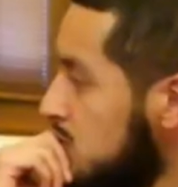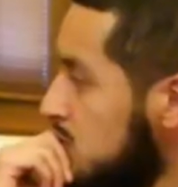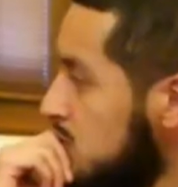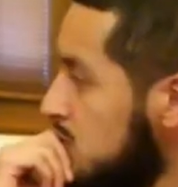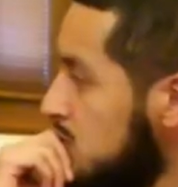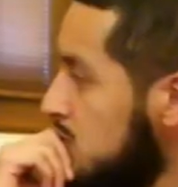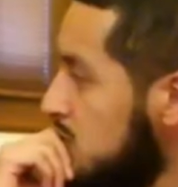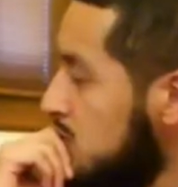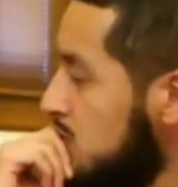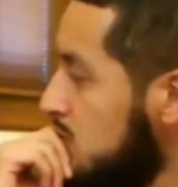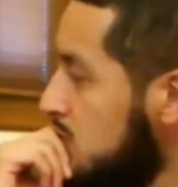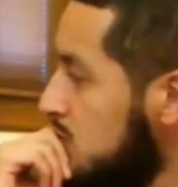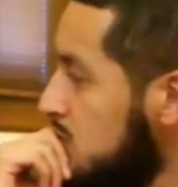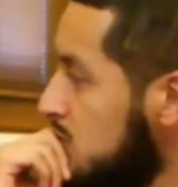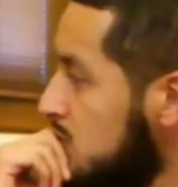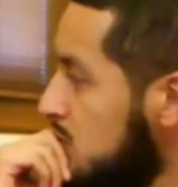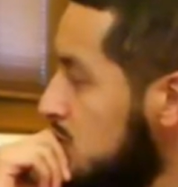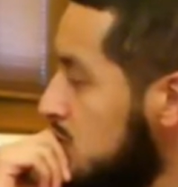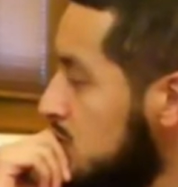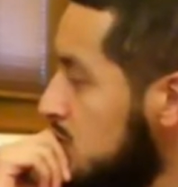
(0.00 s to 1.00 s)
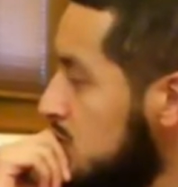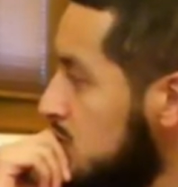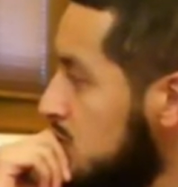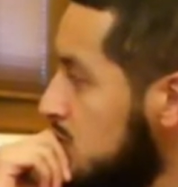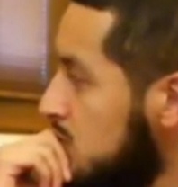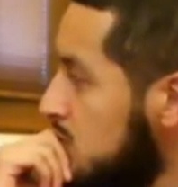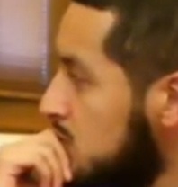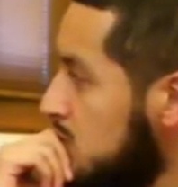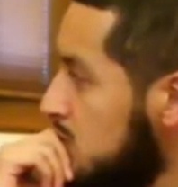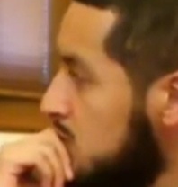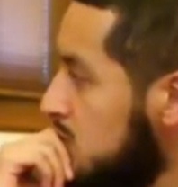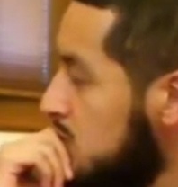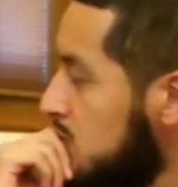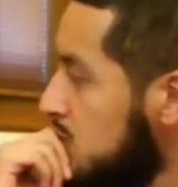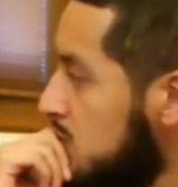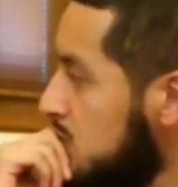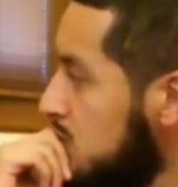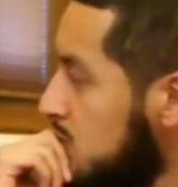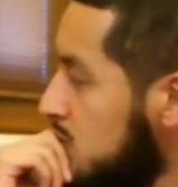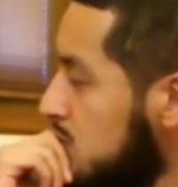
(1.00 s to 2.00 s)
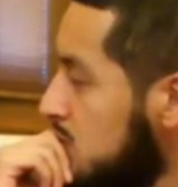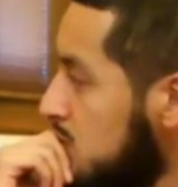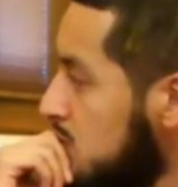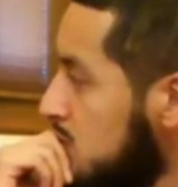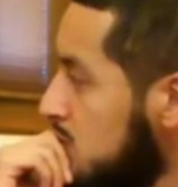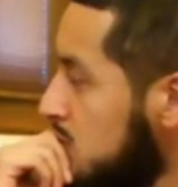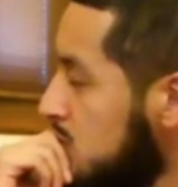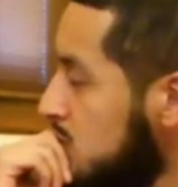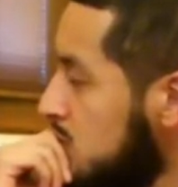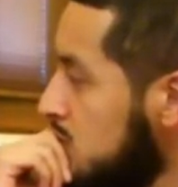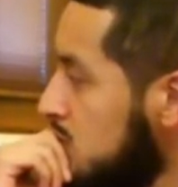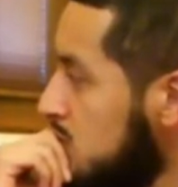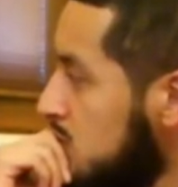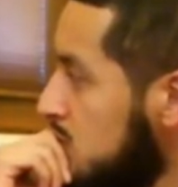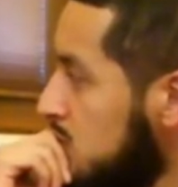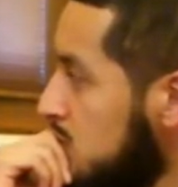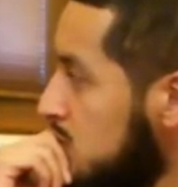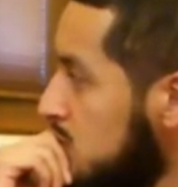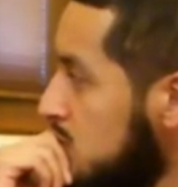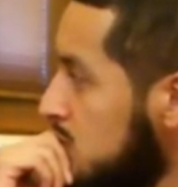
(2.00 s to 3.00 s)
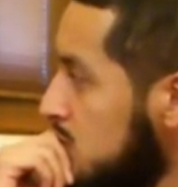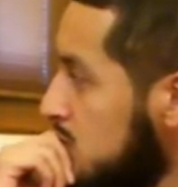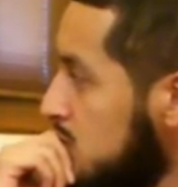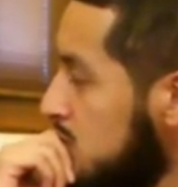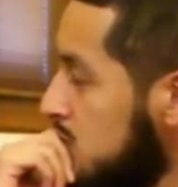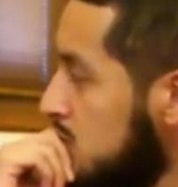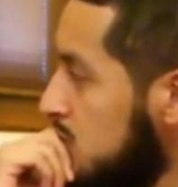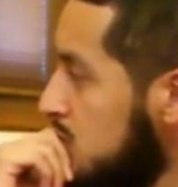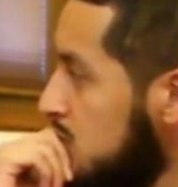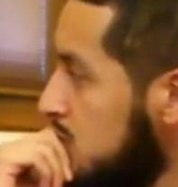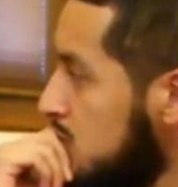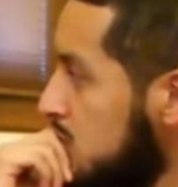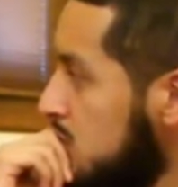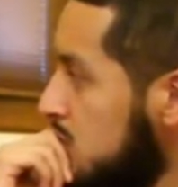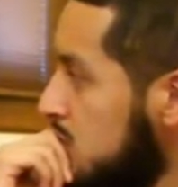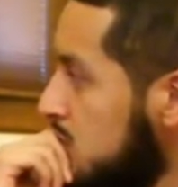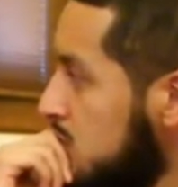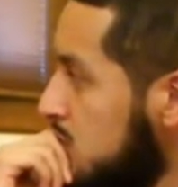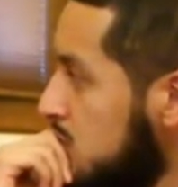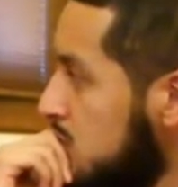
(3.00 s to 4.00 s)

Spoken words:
[no speech]